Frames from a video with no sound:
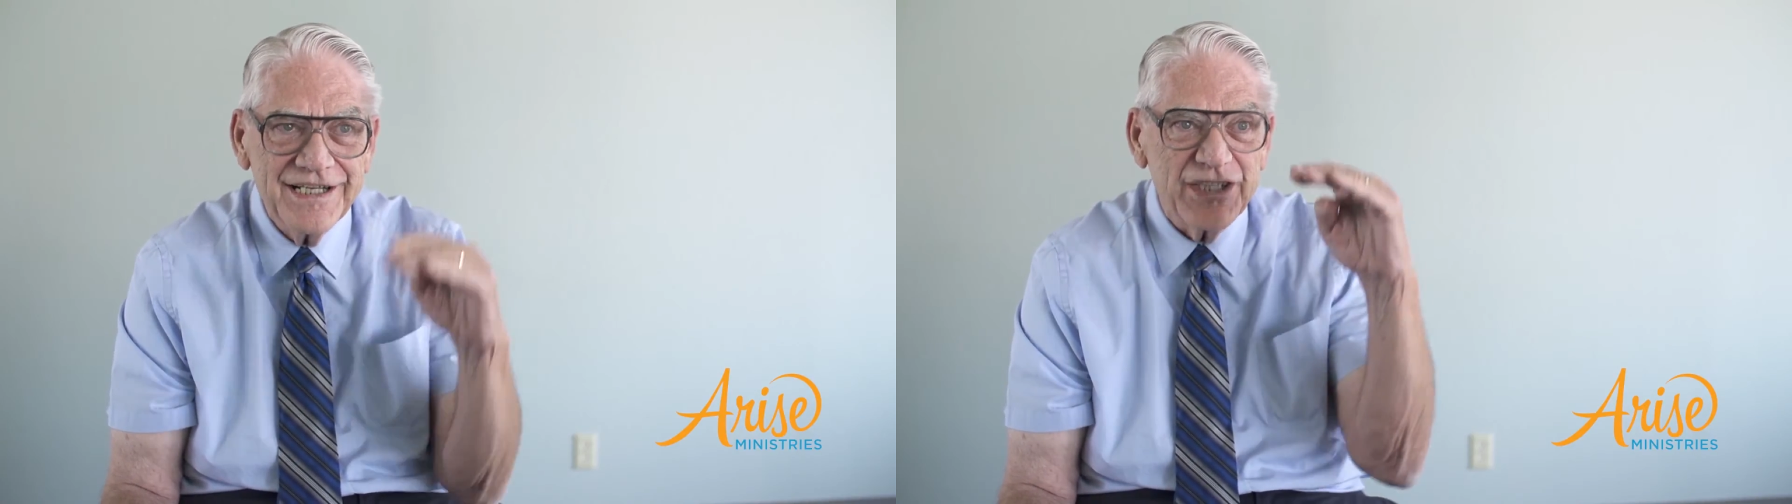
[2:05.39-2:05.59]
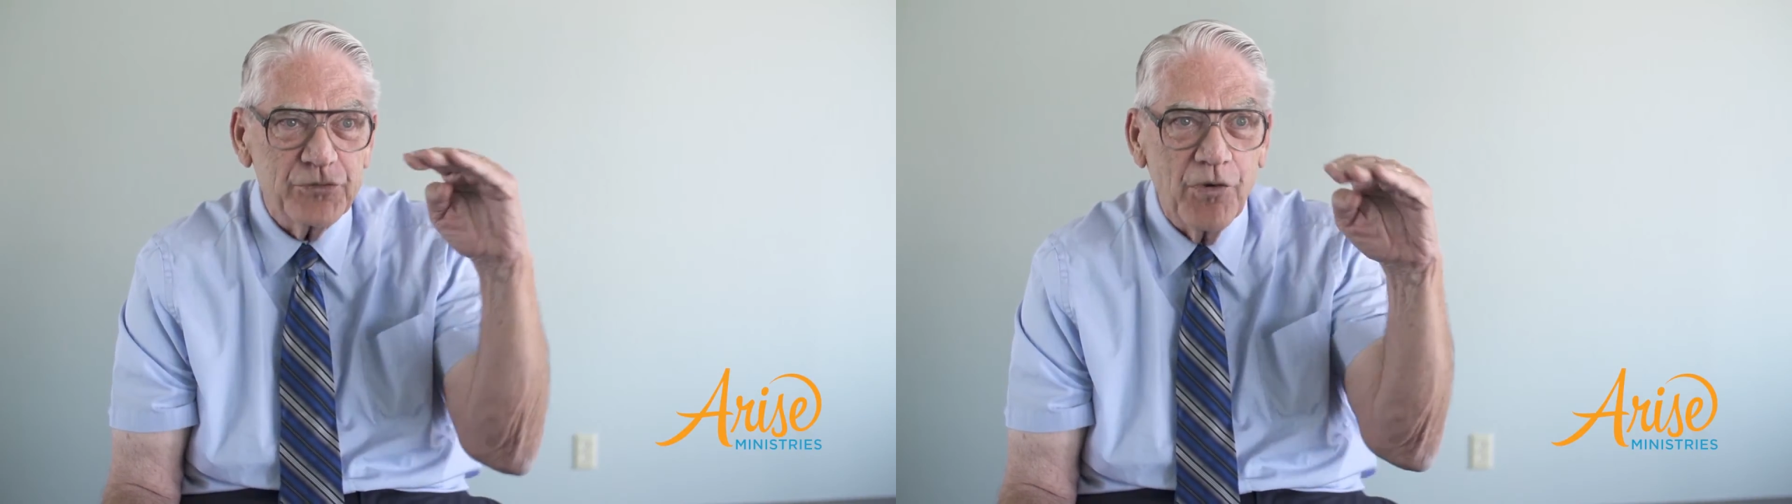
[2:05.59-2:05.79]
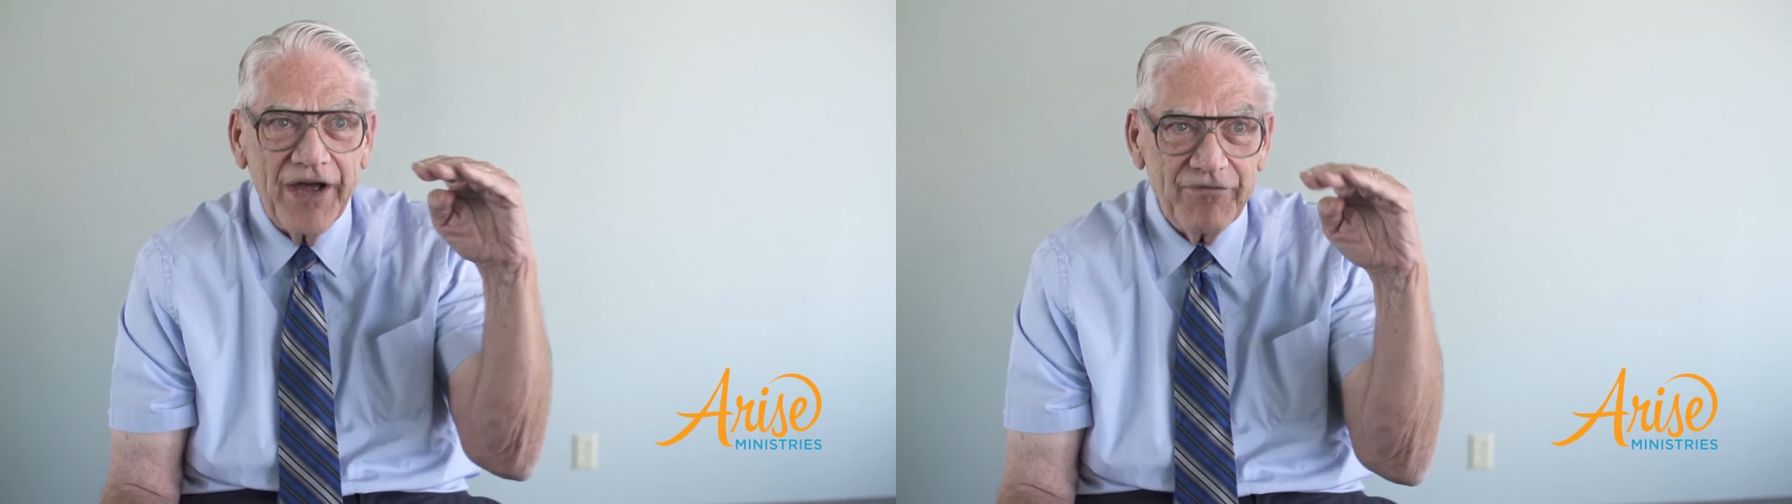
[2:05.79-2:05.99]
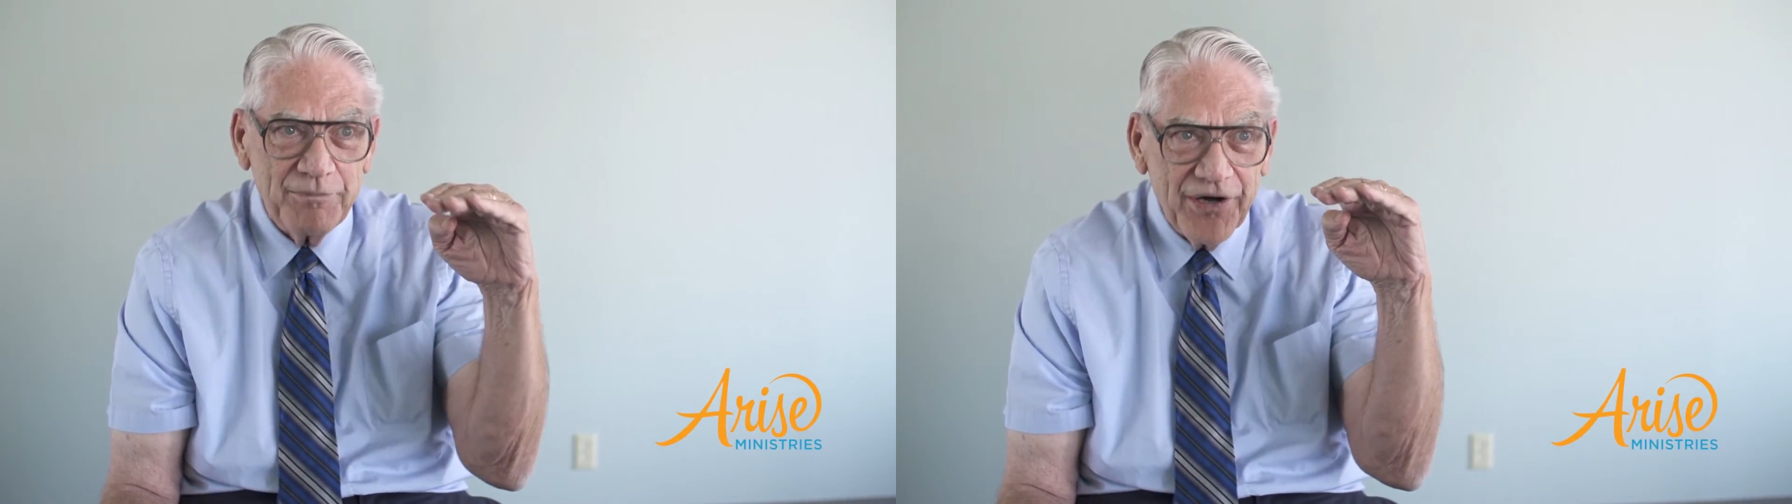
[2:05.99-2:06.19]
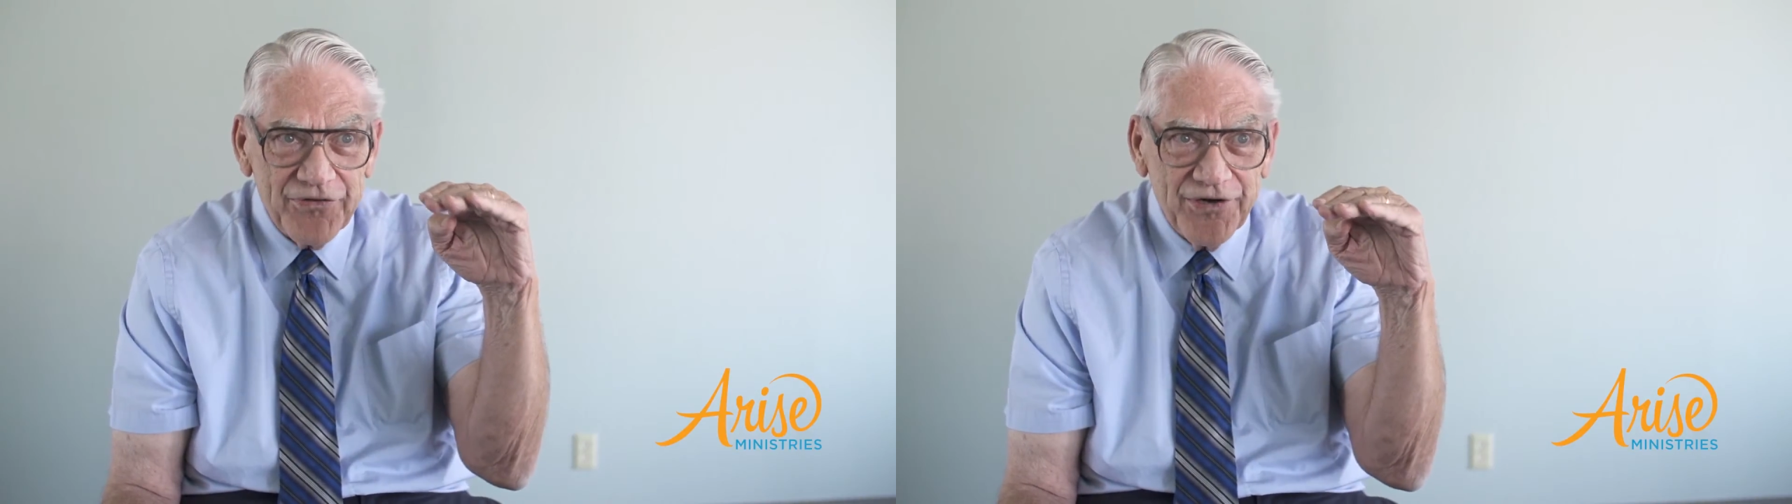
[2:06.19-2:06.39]
It's wife
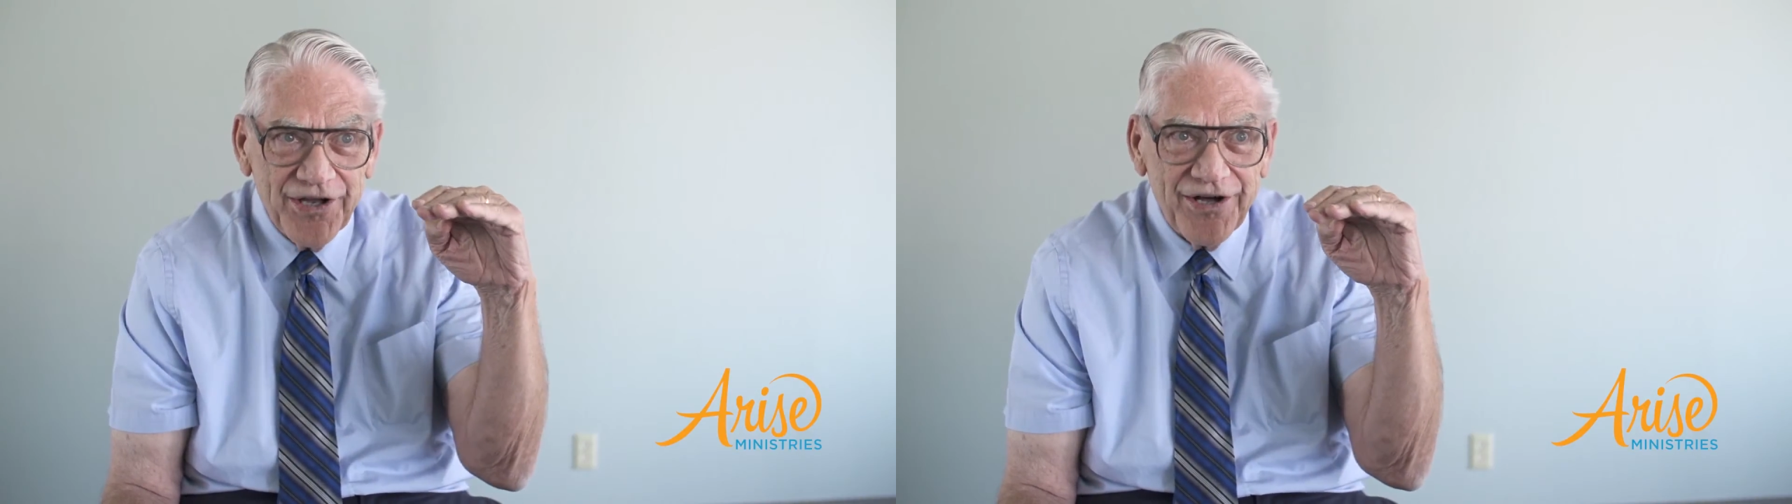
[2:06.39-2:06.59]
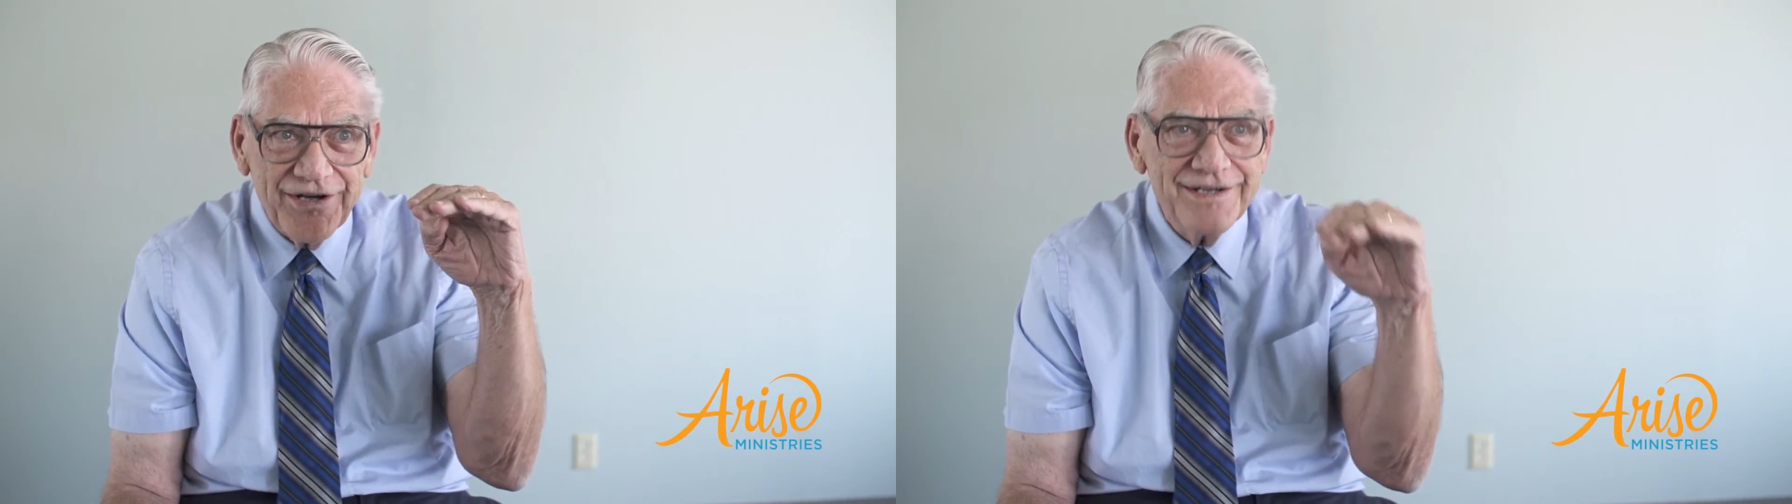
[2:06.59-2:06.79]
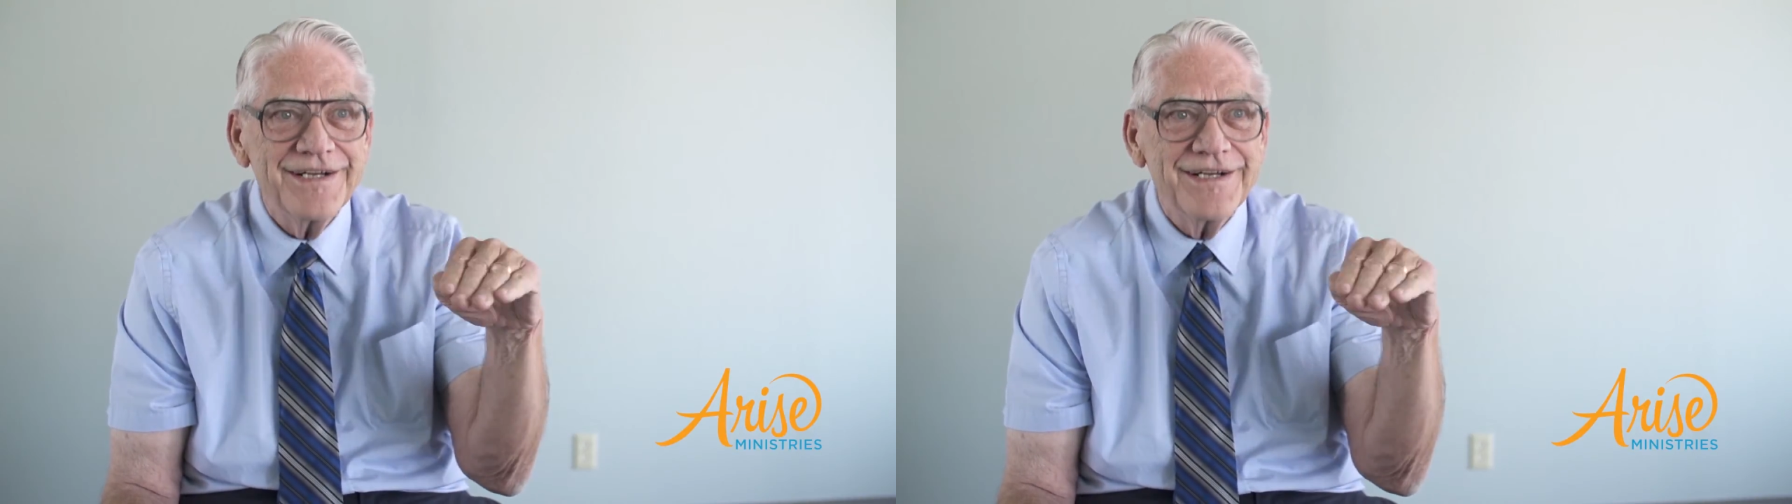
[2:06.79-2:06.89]
and mother-in-law,